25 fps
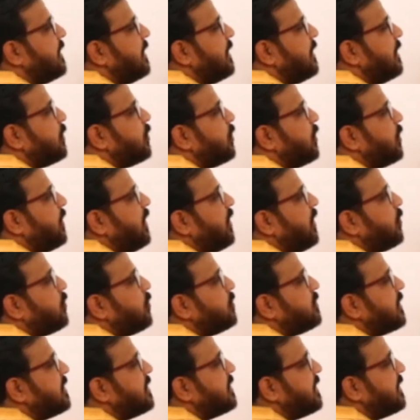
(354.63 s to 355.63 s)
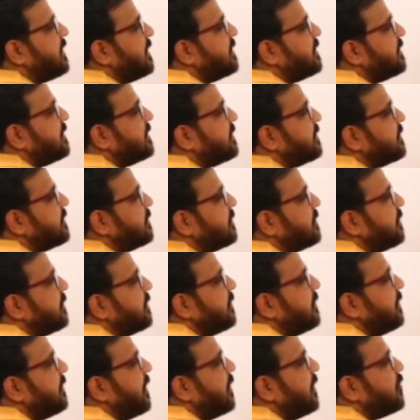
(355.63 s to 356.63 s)
3 2s are 6,
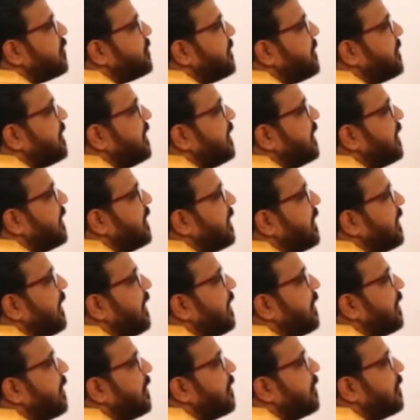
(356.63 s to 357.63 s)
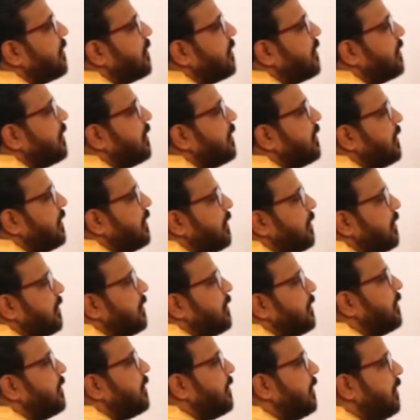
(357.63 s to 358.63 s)
that is being written here.
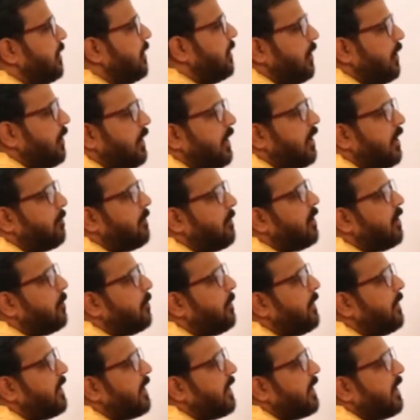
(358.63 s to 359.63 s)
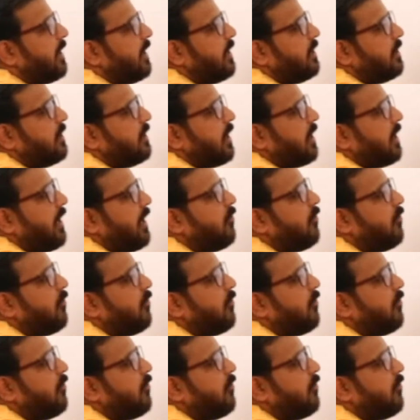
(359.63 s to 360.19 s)
Let me repeat again. I have